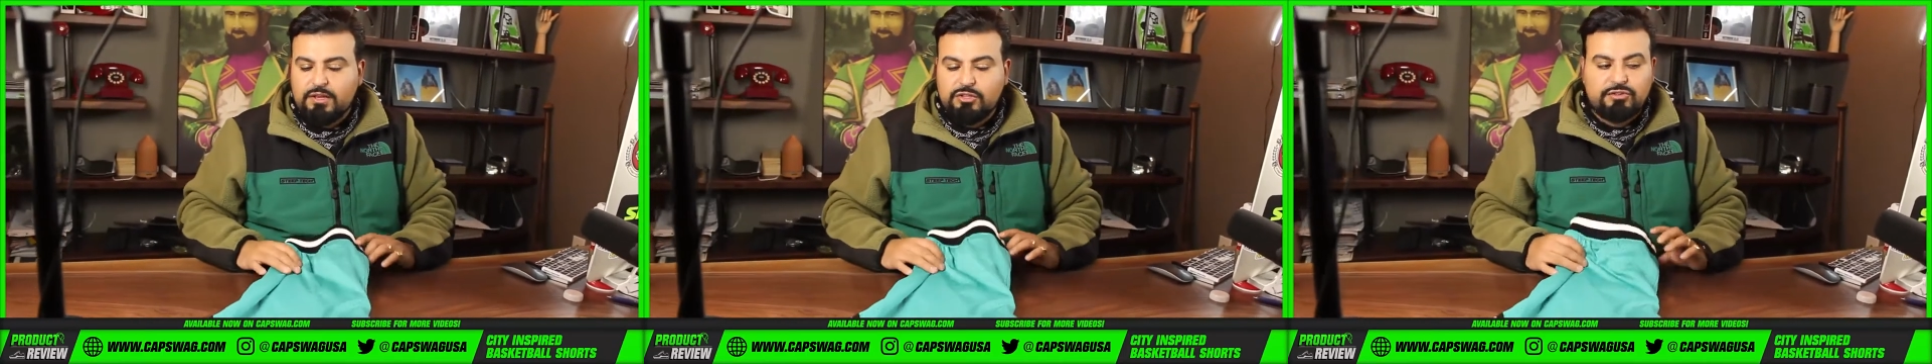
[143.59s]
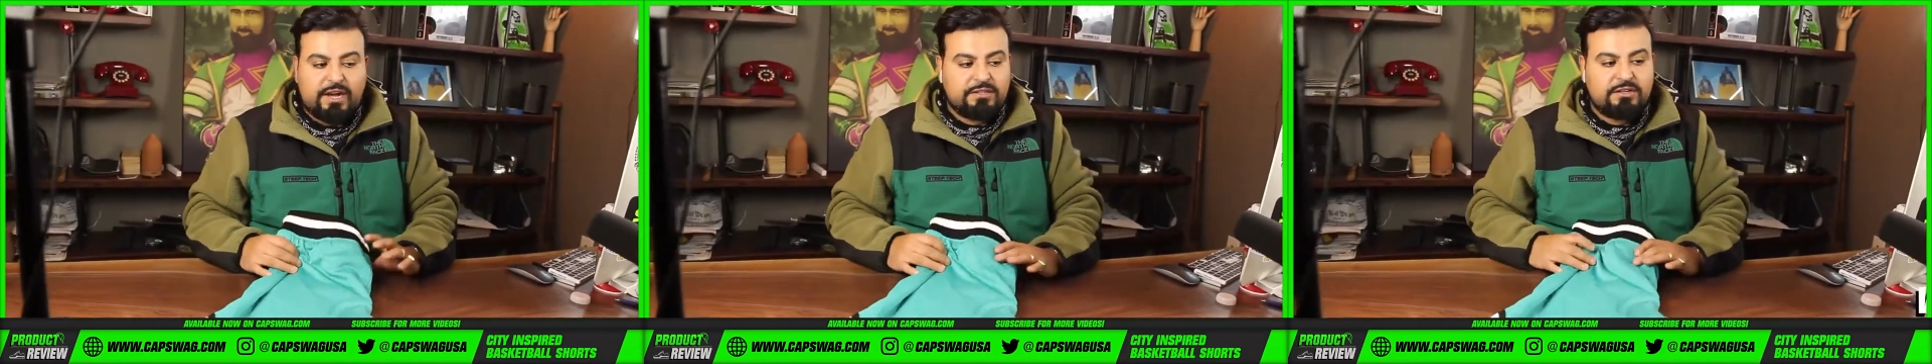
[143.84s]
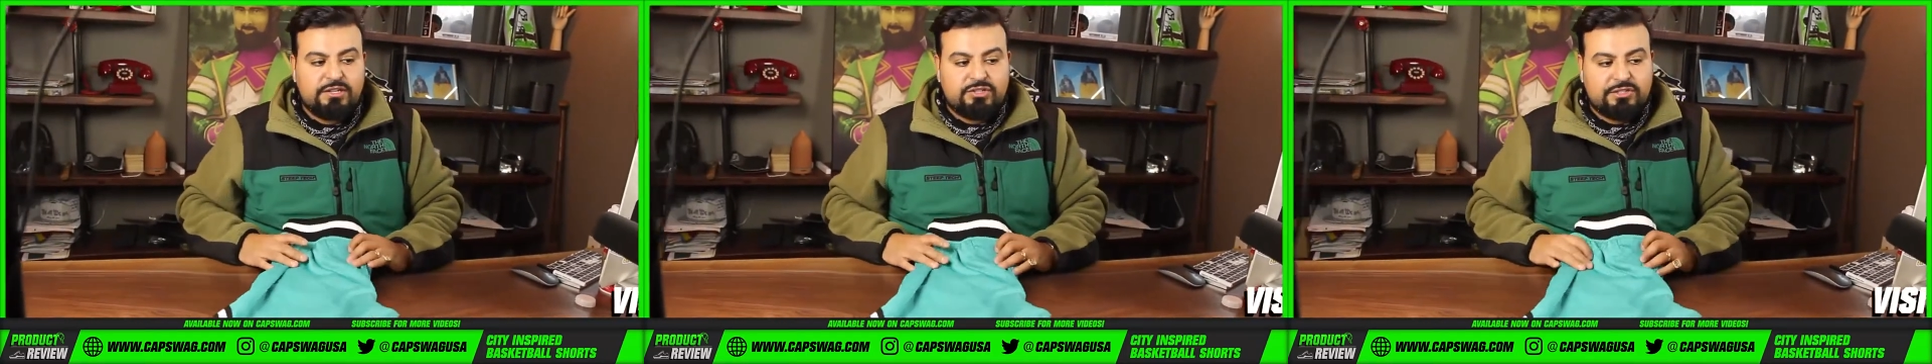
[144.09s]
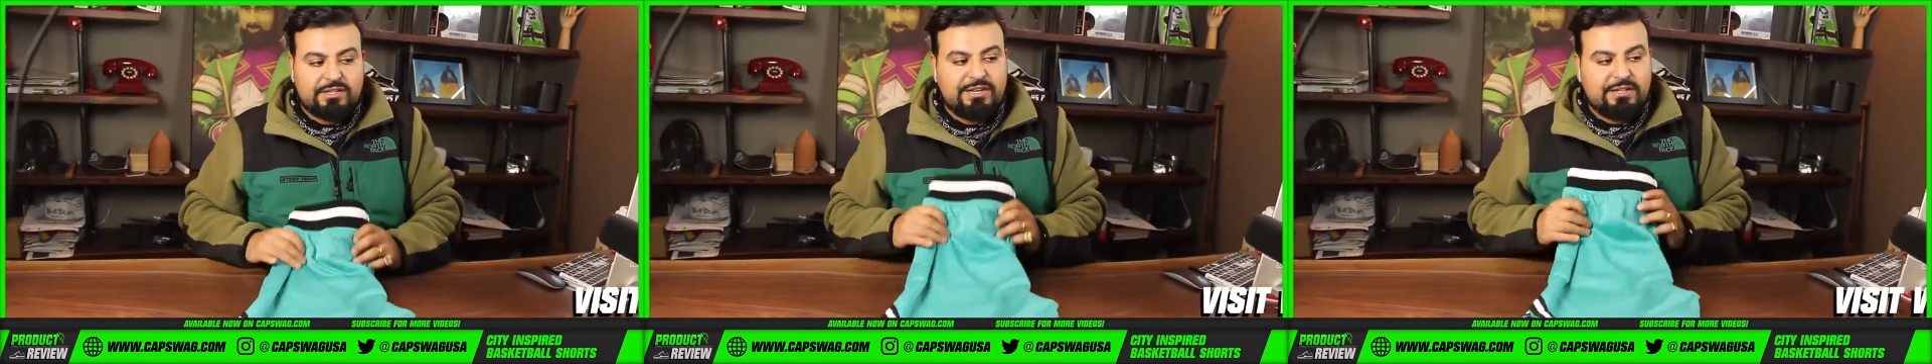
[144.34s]
If you guys are
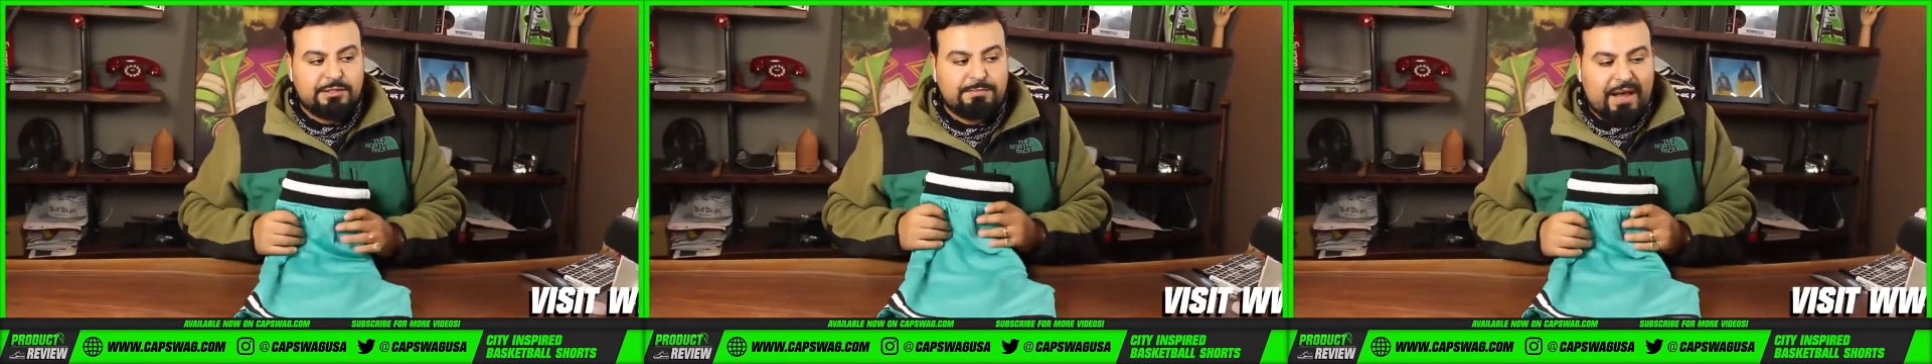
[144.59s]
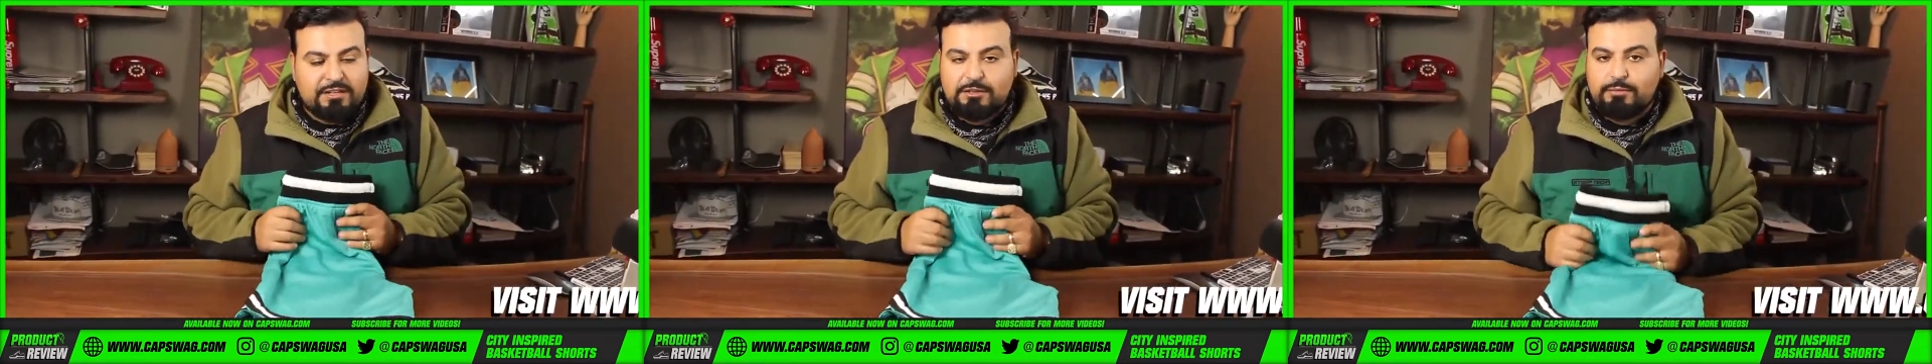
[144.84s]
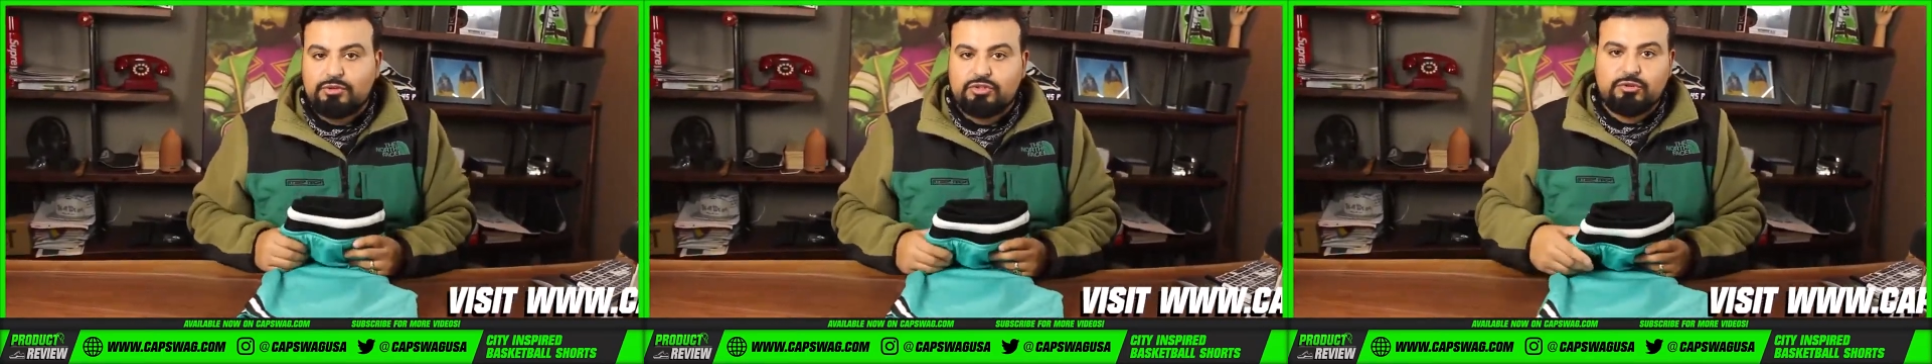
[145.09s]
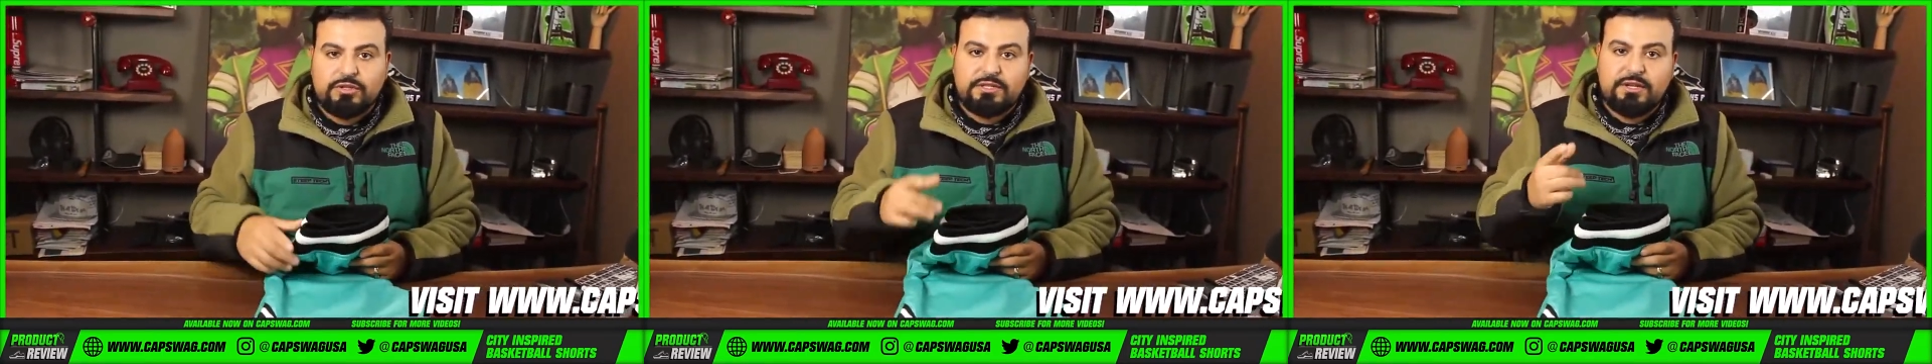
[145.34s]
interested in these basketball
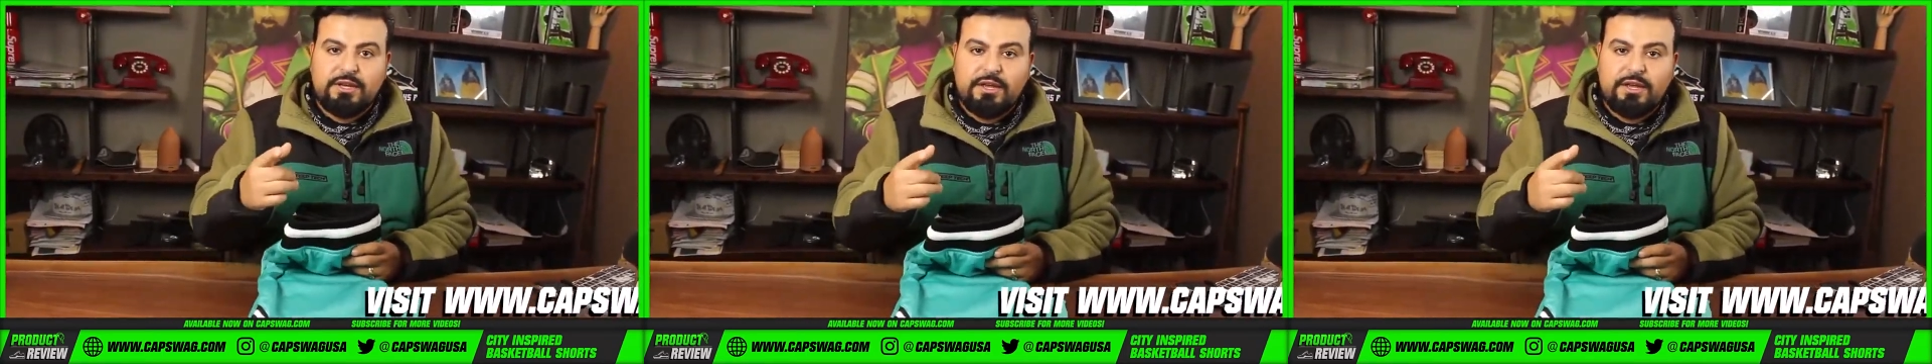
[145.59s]
shorts,